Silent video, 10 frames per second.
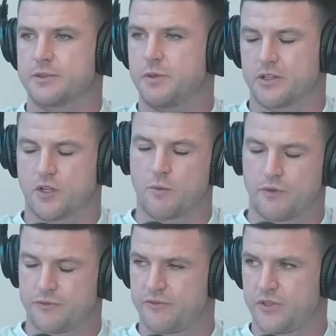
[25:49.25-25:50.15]
Spending time
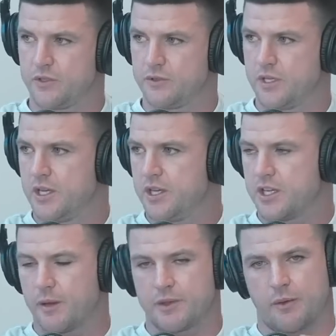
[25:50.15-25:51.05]
off the field,
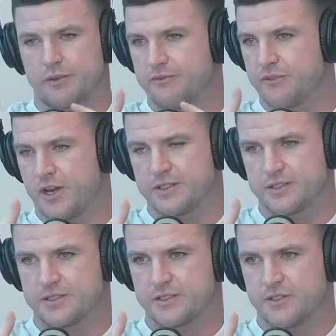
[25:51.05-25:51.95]
becoming
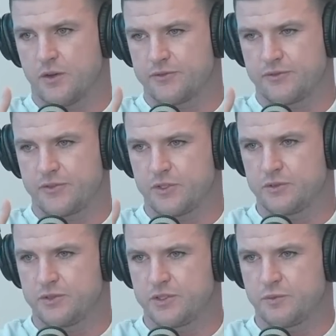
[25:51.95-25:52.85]
friends off the
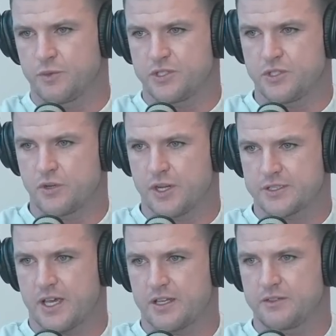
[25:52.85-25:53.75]
field, which you
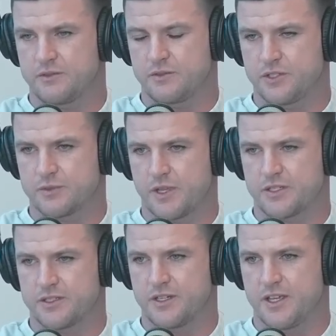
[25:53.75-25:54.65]
guys had, you just
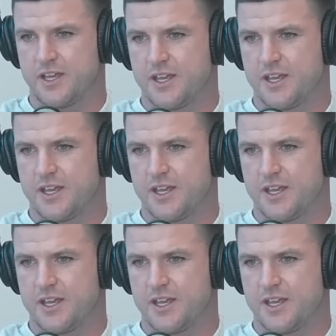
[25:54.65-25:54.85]
mentioned,